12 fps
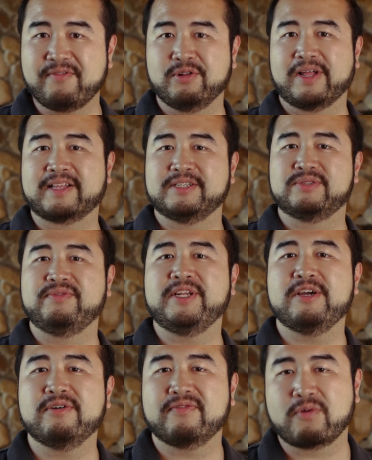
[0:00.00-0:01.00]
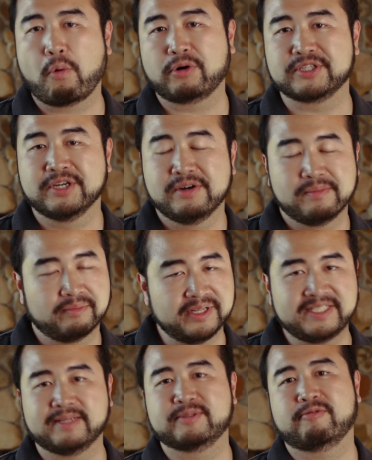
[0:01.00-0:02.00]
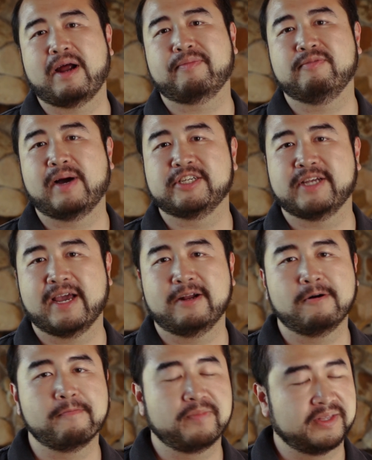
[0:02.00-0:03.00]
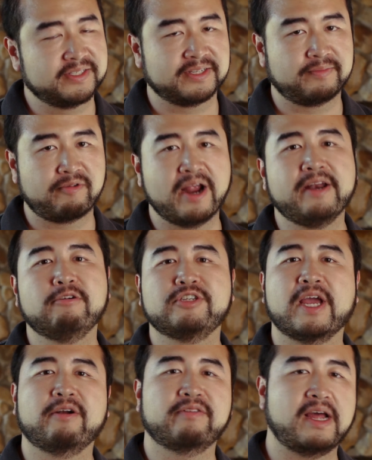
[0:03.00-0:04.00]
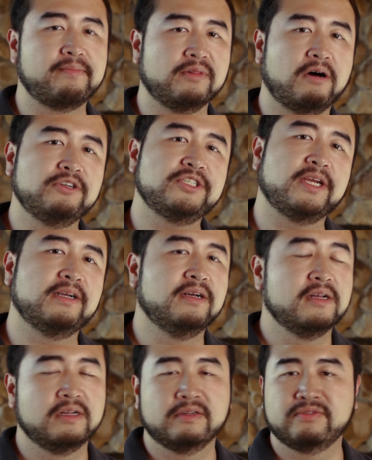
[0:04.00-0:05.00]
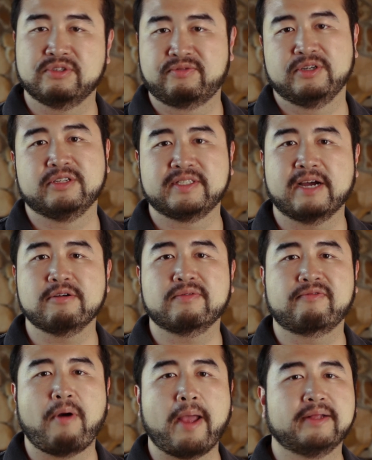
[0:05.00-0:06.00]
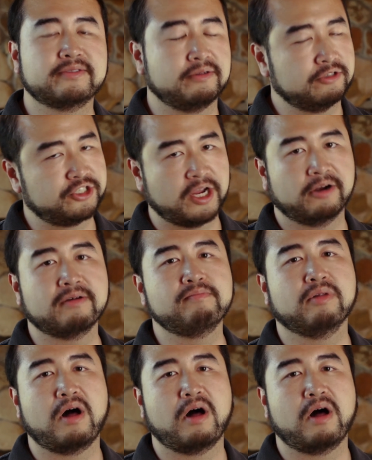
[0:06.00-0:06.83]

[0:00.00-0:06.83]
And if you like this video, of course, please subscribe to my channel. This is a brand new channel that I'm launching. Feel free to tell your friends and share it on